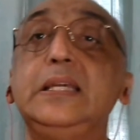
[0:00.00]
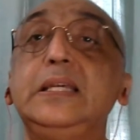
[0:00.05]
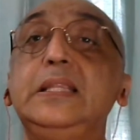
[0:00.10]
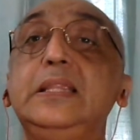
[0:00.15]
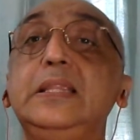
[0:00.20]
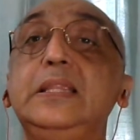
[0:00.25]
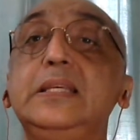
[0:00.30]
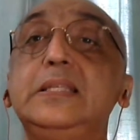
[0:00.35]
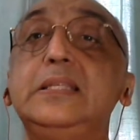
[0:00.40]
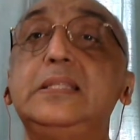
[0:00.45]

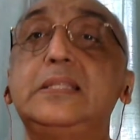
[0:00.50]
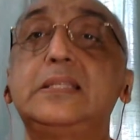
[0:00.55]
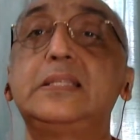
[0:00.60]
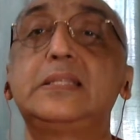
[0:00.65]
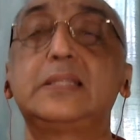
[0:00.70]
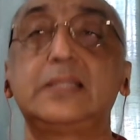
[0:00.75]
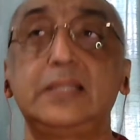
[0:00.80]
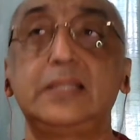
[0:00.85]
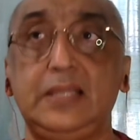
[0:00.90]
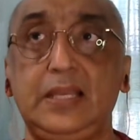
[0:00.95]
in
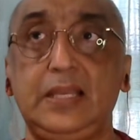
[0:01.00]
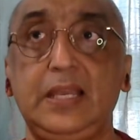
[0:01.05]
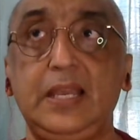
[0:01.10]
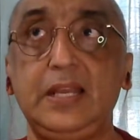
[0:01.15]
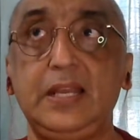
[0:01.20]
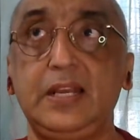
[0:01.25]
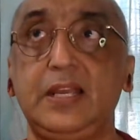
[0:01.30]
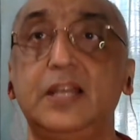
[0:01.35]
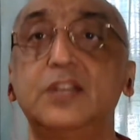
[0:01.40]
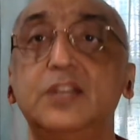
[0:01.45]
this
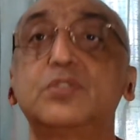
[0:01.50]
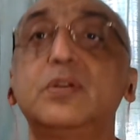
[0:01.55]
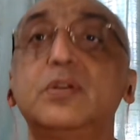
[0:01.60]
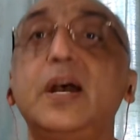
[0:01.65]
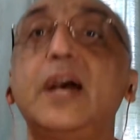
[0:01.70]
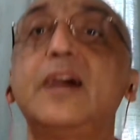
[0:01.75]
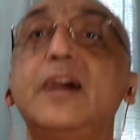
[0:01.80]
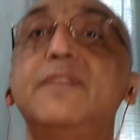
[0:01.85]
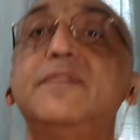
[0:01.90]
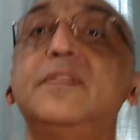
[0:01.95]
area to
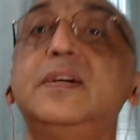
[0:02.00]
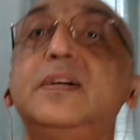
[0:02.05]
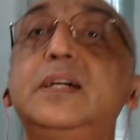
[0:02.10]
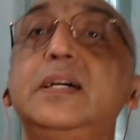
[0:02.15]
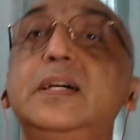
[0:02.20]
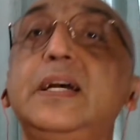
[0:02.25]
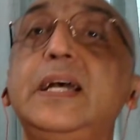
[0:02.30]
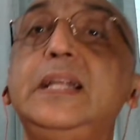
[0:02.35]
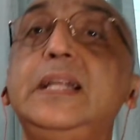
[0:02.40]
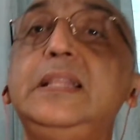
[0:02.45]
have
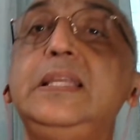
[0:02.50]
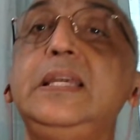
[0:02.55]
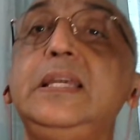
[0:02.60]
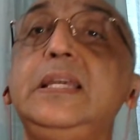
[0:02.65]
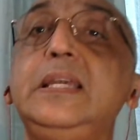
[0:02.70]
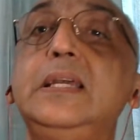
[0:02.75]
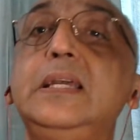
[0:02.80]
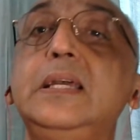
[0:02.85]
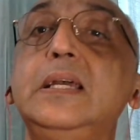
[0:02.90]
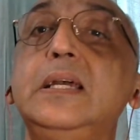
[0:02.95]
a
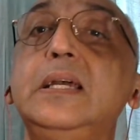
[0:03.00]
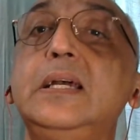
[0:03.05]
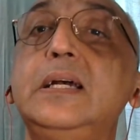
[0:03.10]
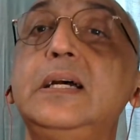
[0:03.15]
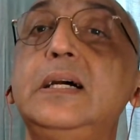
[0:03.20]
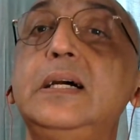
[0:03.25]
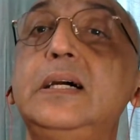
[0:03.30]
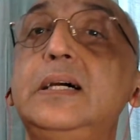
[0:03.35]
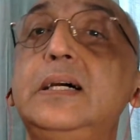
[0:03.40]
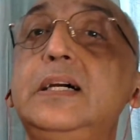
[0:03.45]
healthy
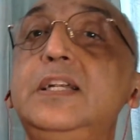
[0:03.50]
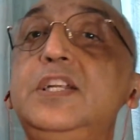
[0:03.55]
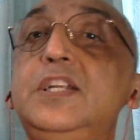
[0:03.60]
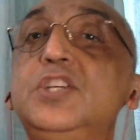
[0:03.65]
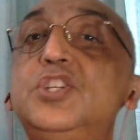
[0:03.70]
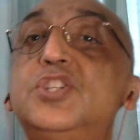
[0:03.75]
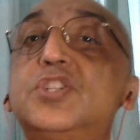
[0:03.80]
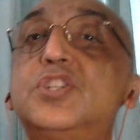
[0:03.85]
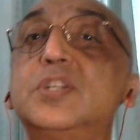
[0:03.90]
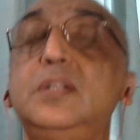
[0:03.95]

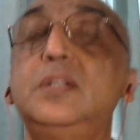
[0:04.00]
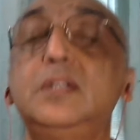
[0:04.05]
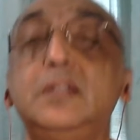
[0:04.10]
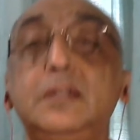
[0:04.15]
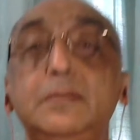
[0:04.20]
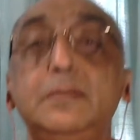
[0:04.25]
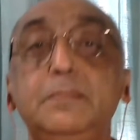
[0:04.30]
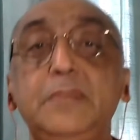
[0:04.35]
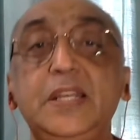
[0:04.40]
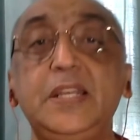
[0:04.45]
digital
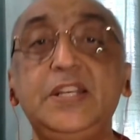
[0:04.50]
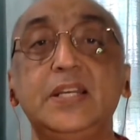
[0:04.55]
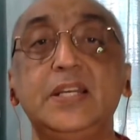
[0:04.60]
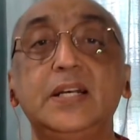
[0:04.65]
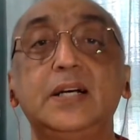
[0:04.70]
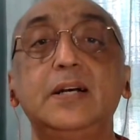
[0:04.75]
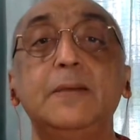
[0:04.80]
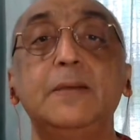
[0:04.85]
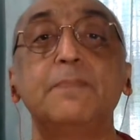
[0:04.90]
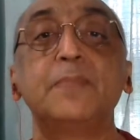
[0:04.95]

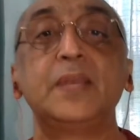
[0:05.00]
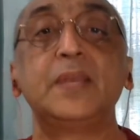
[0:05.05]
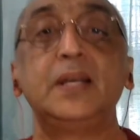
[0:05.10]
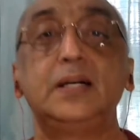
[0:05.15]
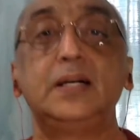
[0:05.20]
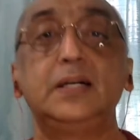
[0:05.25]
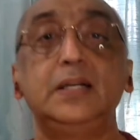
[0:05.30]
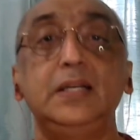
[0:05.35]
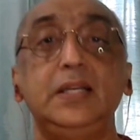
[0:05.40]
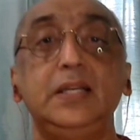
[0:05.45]
media
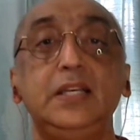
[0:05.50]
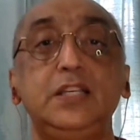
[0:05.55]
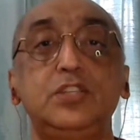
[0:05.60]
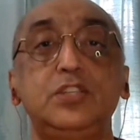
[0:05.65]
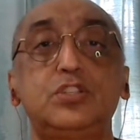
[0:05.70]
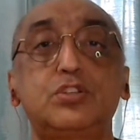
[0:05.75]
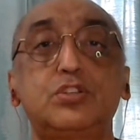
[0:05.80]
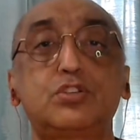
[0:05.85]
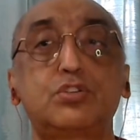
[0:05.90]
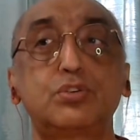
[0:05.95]

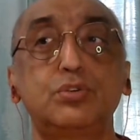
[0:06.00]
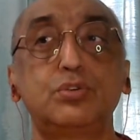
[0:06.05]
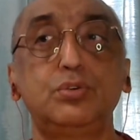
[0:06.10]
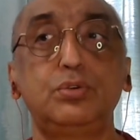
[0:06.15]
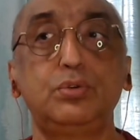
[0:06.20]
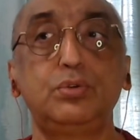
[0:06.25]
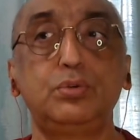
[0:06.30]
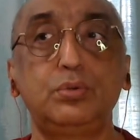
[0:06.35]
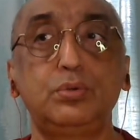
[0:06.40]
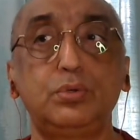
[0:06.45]
is
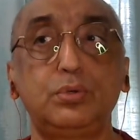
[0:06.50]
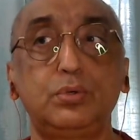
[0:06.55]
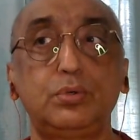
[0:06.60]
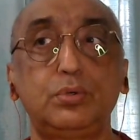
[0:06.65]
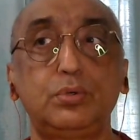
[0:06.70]
to